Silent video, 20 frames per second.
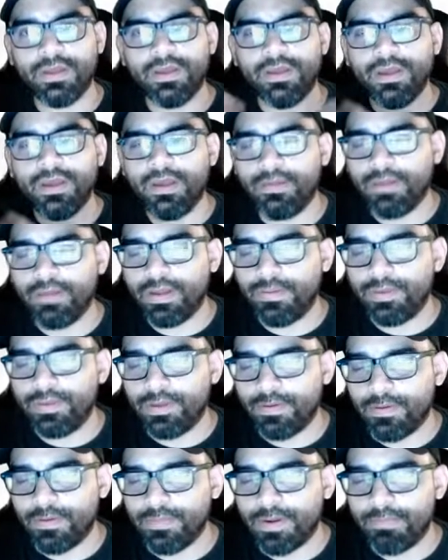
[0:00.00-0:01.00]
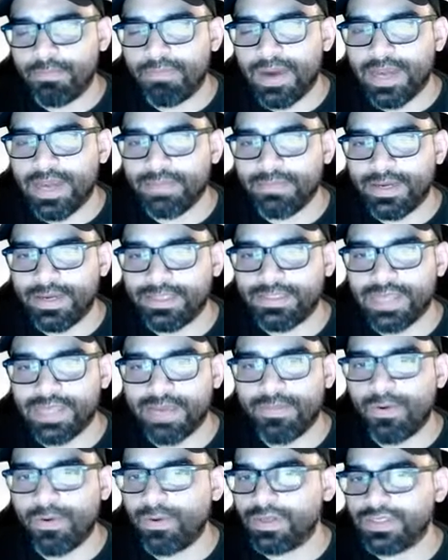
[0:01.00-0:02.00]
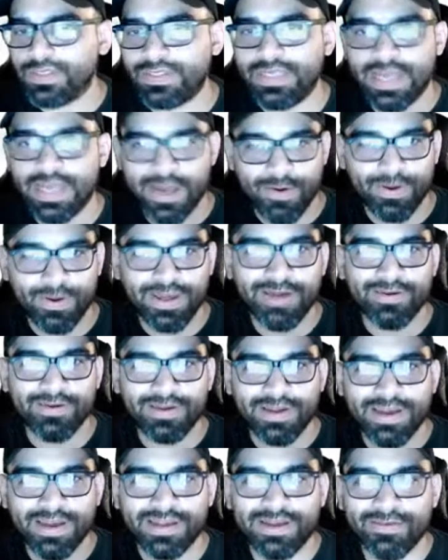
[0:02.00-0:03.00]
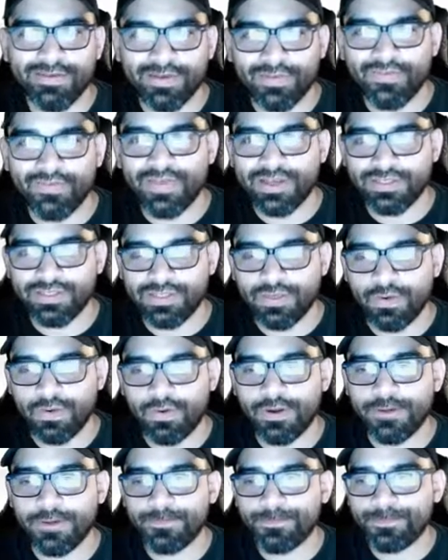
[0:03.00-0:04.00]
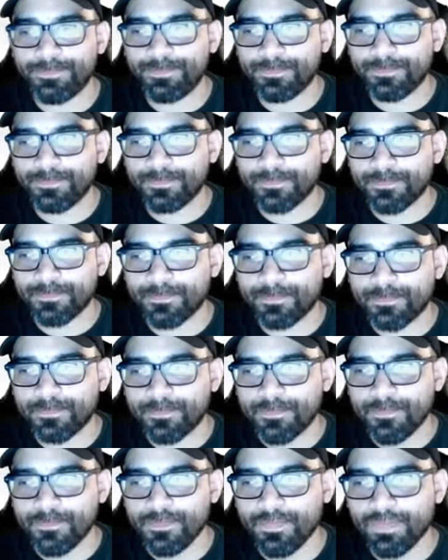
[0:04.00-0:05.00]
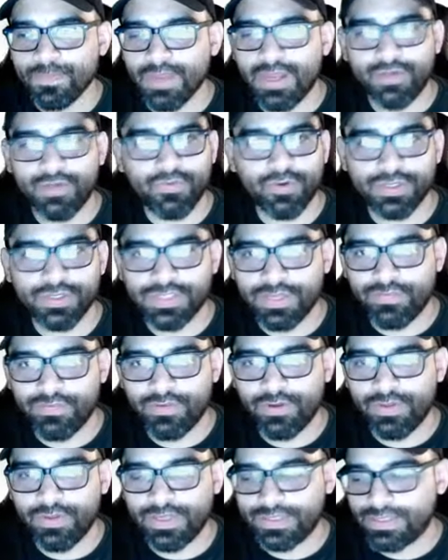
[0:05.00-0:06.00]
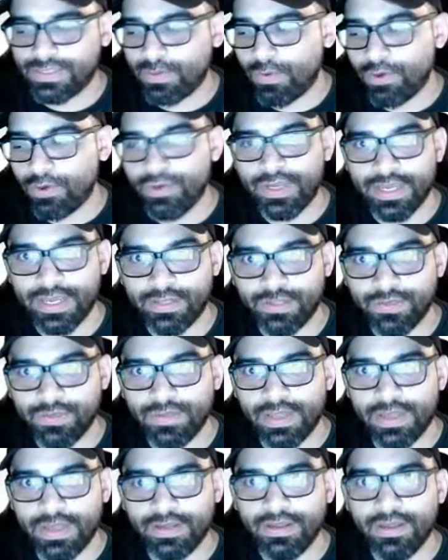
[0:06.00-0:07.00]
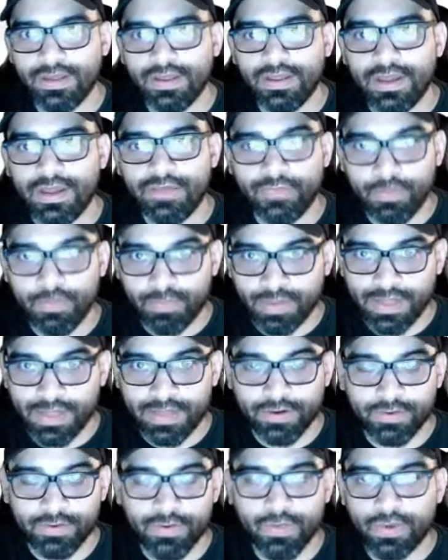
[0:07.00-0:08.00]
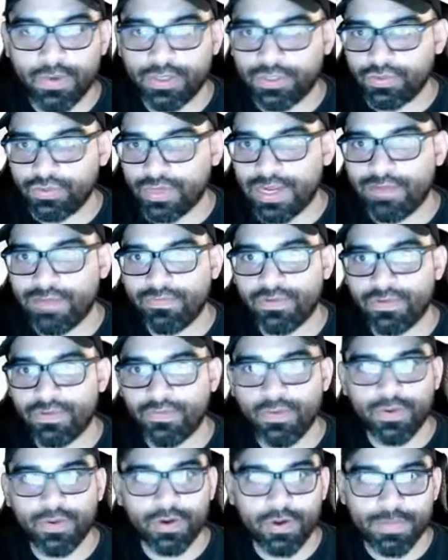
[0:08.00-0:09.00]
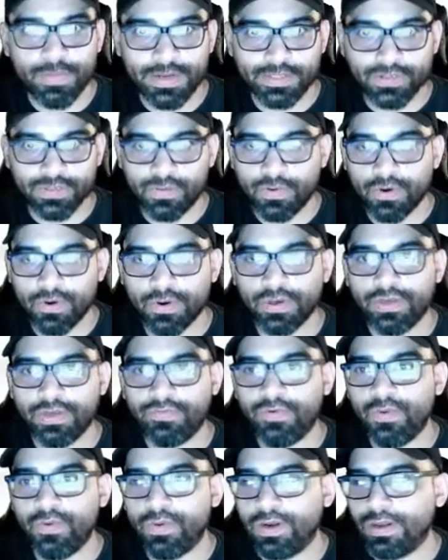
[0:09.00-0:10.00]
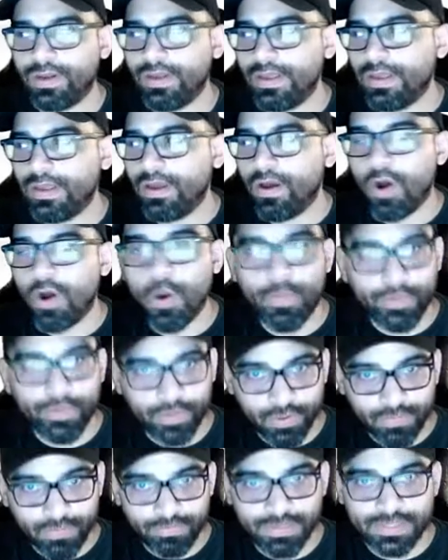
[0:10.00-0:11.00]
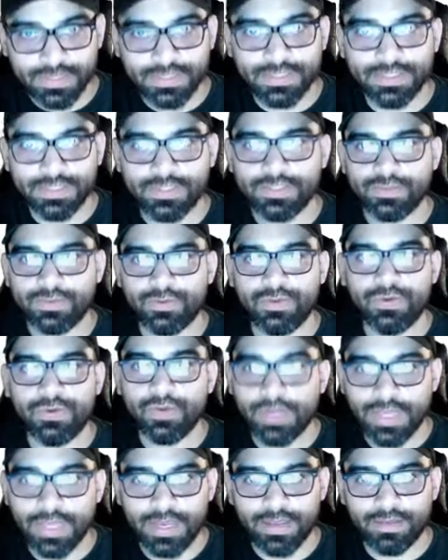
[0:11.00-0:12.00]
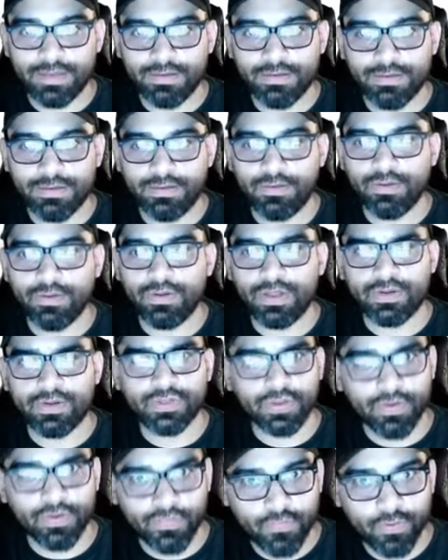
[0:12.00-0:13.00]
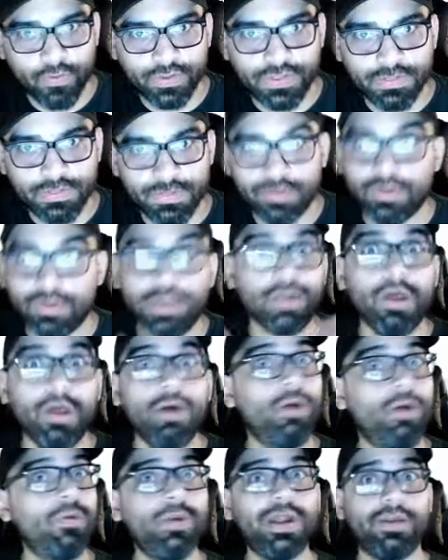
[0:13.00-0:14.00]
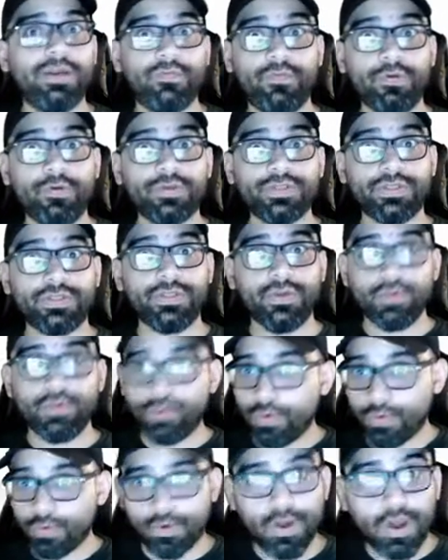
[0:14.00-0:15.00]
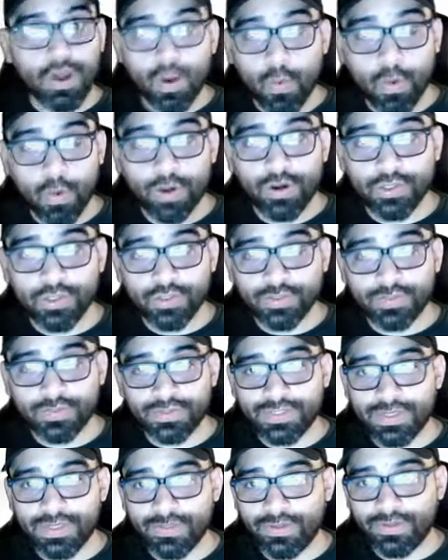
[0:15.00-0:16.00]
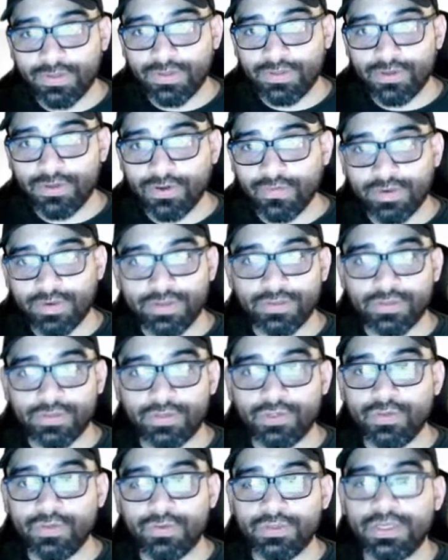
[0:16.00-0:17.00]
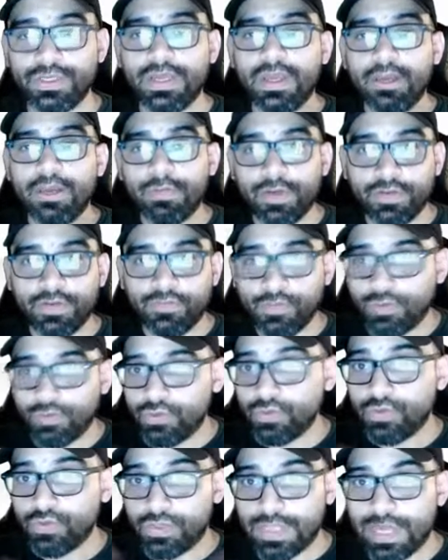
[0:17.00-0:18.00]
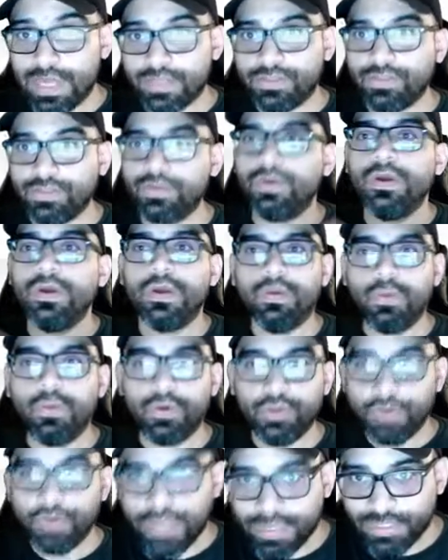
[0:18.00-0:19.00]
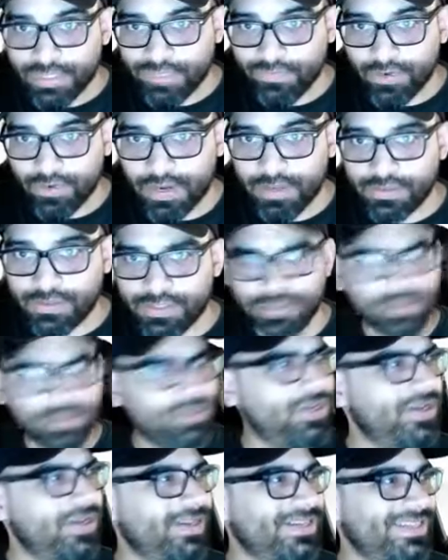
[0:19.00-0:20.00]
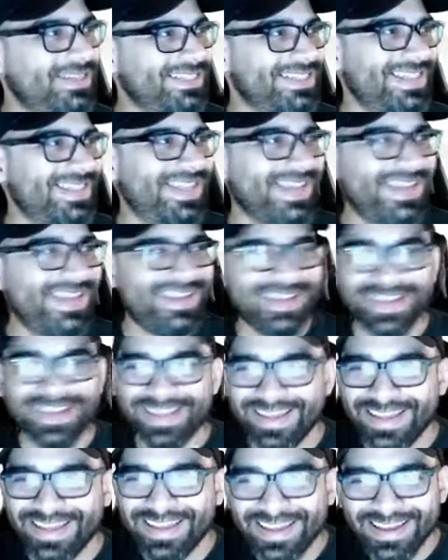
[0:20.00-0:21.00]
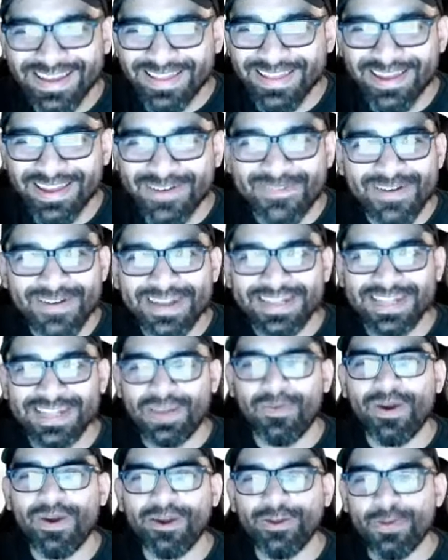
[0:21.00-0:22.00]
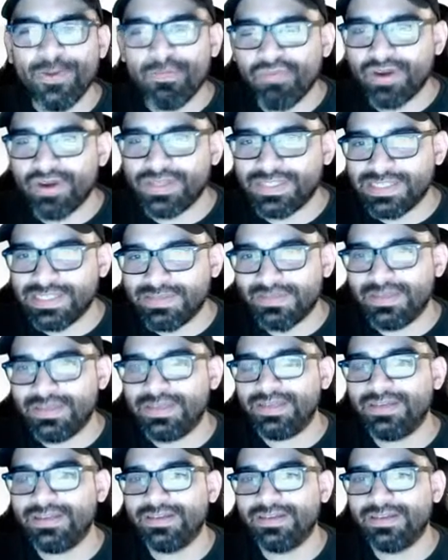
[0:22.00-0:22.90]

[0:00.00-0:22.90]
gonna bide my time. I want to see how it affects you. And of course, they say, well, you can't do that. If you plan on, you want to travel, if you want to go back to work, if you want to open your business, well, you can't. And you're like, so you're forcing me. And they're like, oh, we're not forcing you. You're 100% within your right to choose. But if you choose not to, well, you can't leave your house. And you're just like, yeah, like what? Like, why are you pressing me